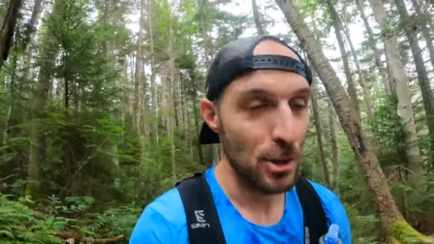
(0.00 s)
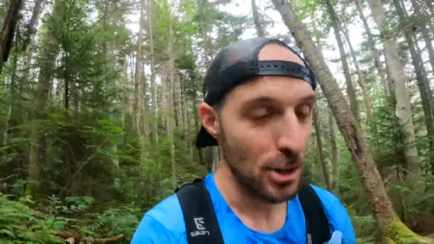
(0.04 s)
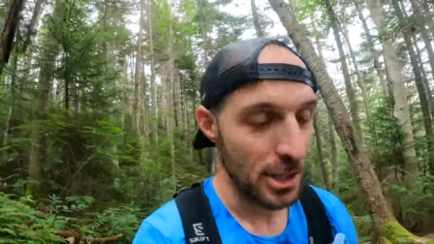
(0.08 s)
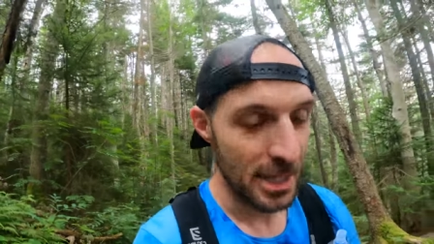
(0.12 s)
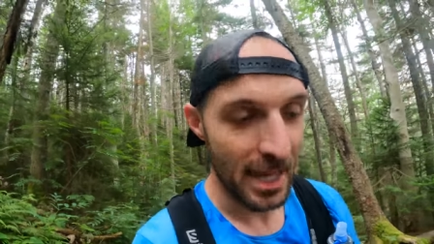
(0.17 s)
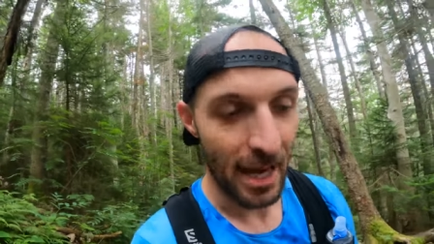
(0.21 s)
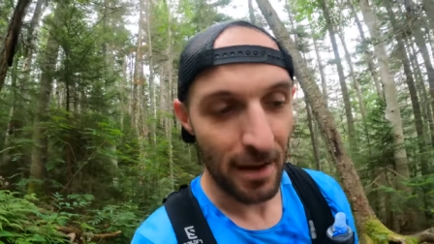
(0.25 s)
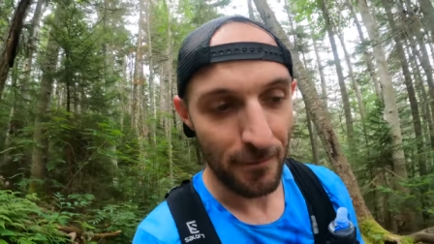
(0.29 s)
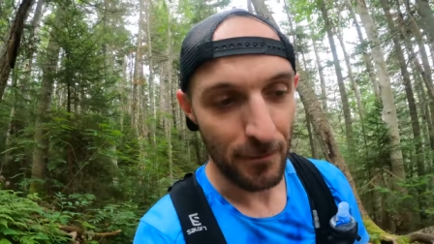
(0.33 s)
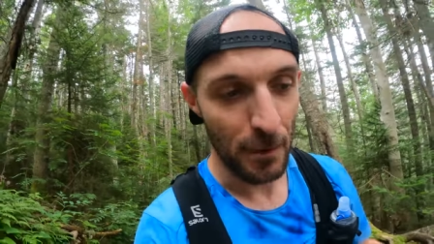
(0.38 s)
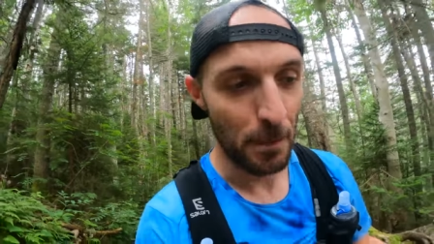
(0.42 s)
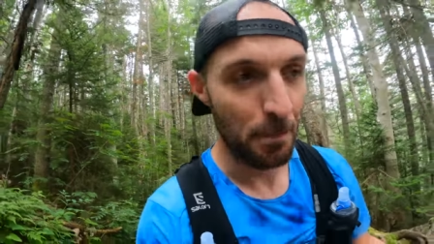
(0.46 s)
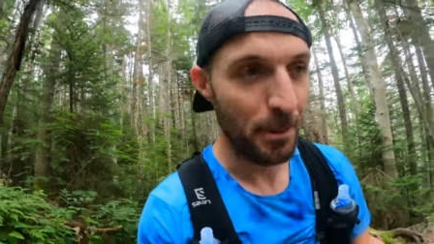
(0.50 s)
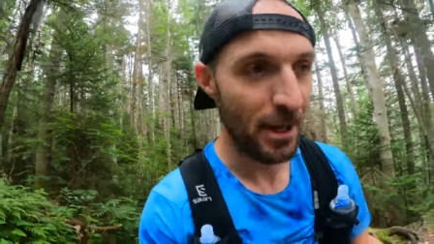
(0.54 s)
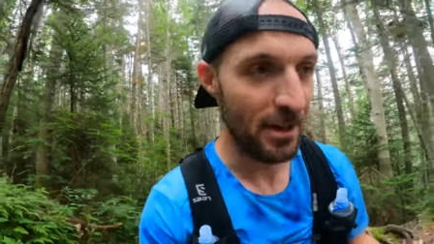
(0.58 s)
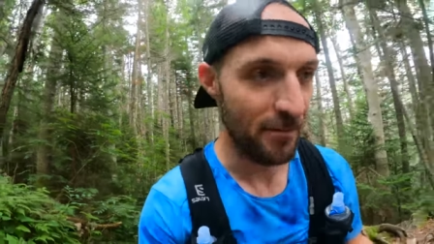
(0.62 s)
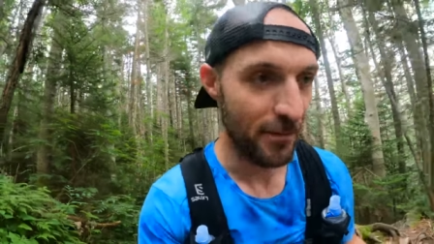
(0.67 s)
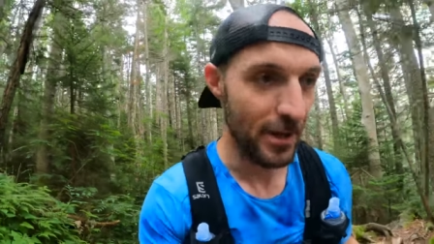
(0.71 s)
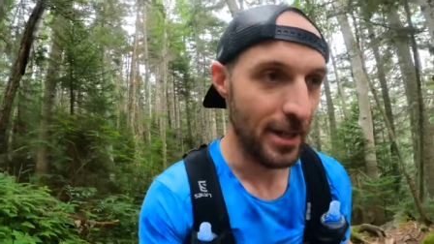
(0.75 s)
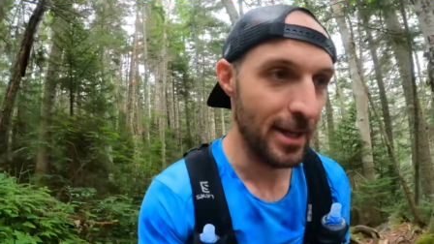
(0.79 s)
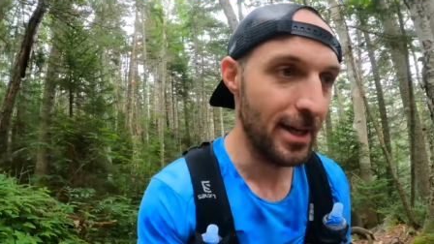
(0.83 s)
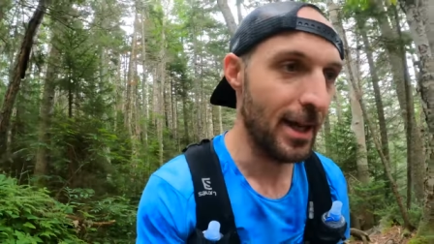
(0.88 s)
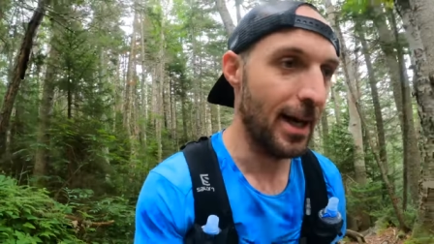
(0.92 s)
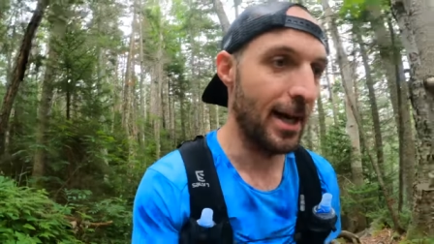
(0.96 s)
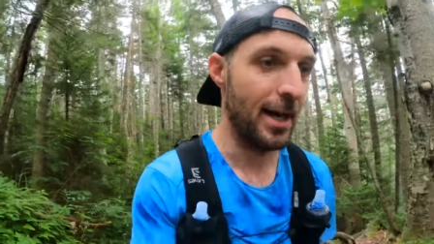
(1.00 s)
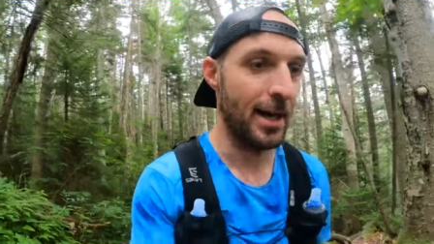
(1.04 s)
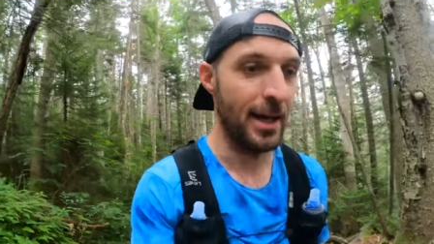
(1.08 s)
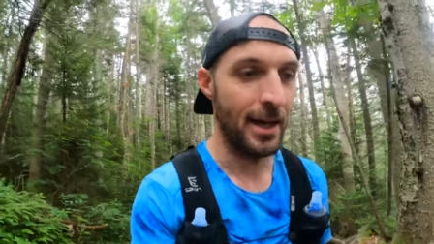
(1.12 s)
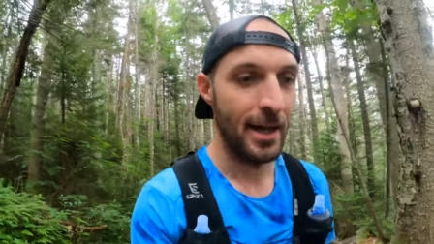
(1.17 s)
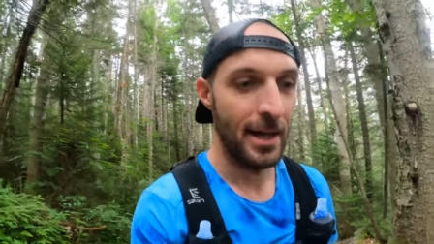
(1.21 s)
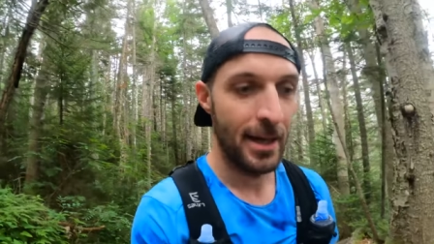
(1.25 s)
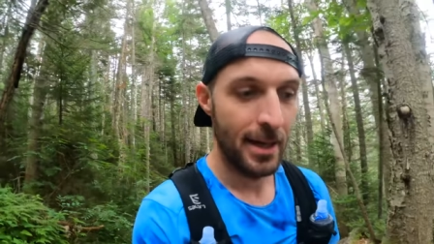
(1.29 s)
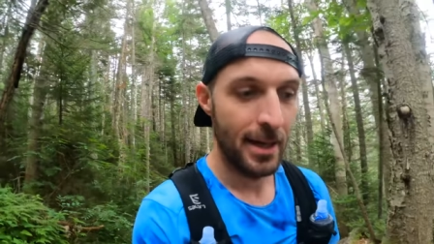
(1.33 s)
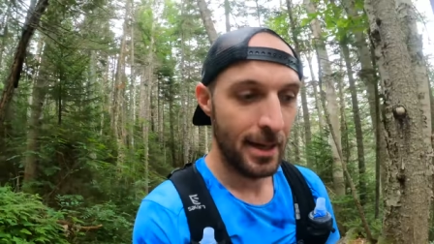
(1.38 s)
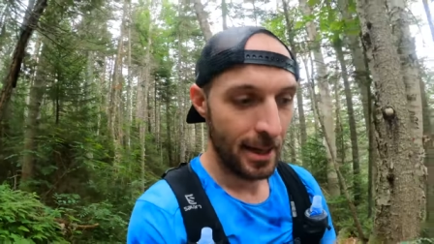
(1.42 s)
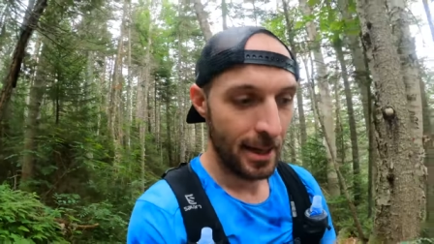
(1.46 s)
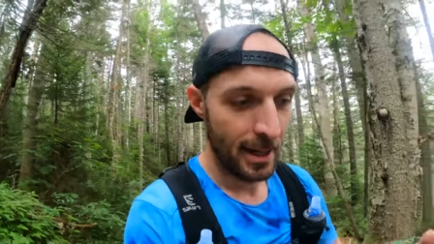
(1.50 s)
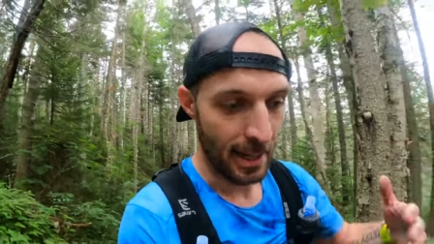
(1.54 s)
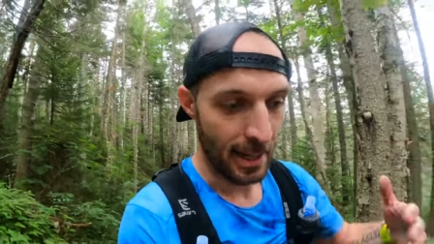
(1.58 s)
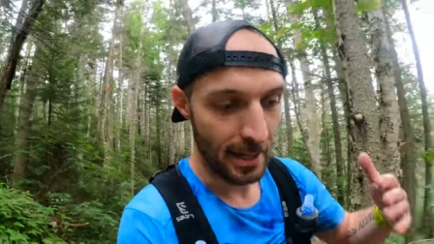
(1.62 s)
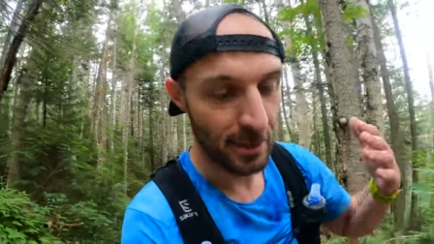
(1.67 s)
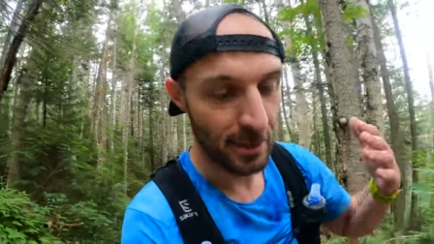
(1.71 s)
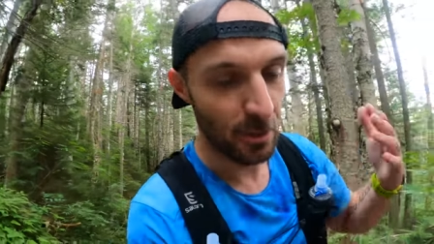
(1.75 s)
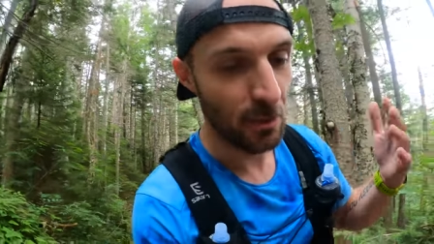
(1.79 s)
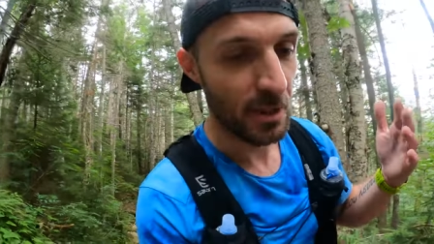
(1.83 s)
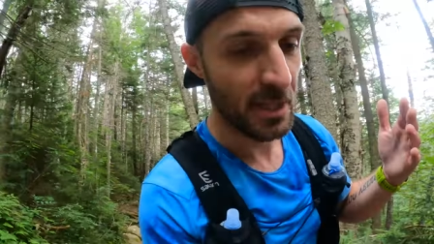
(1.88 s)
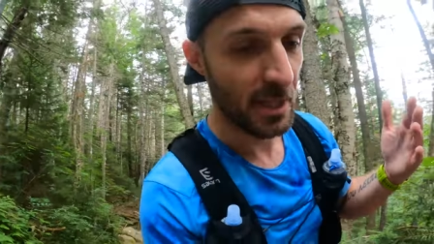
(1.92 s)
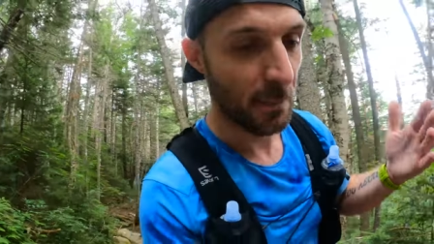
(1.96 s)
just have to pivot and
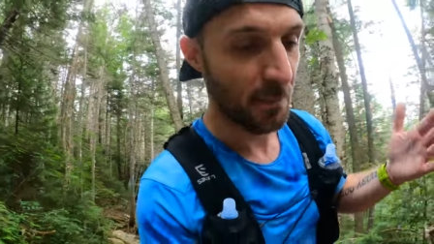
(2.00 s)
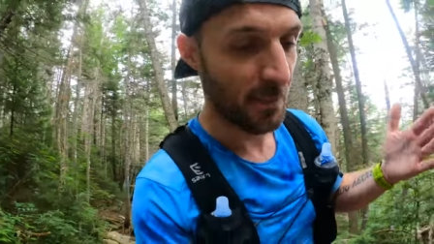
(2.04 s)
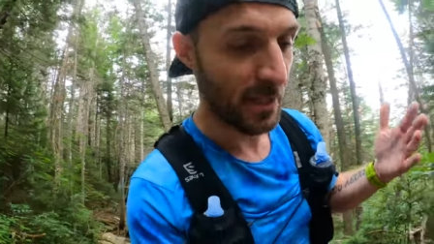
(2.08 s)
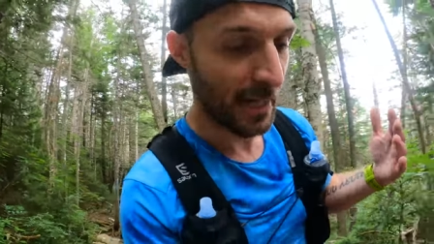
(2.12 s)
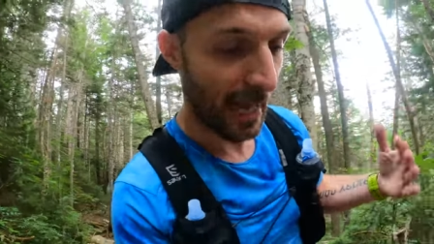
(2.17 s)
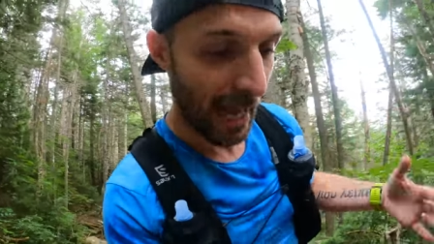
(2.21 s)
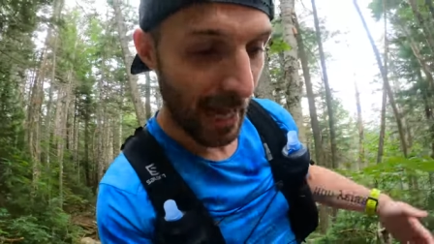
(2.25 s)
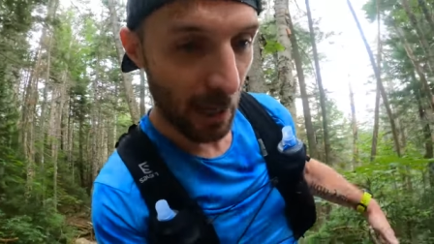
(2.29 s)
do something